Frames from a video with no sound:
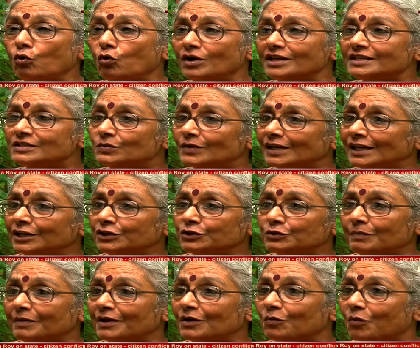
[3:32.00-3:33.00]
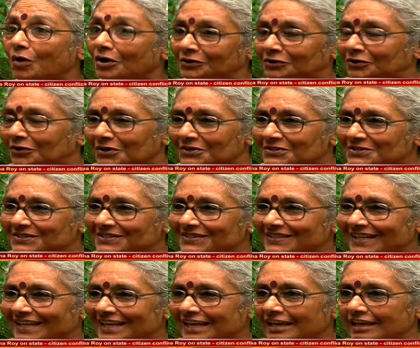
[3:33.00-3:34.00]
who is willing to pay what
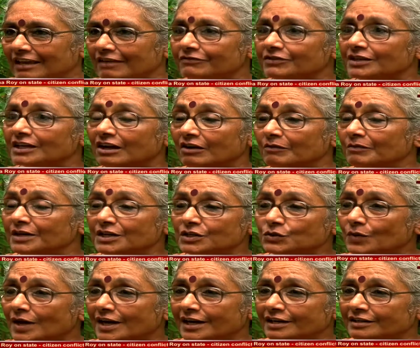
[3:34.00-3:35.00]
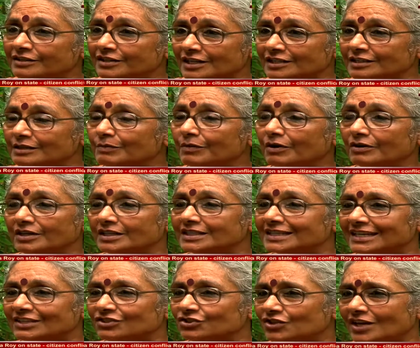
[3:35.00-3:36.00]
costs? If the government is worried just
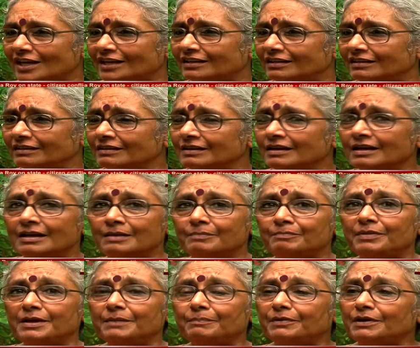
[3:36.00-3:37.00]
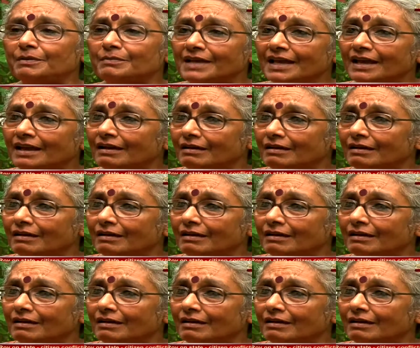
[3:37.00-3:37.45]
about its exchequer, people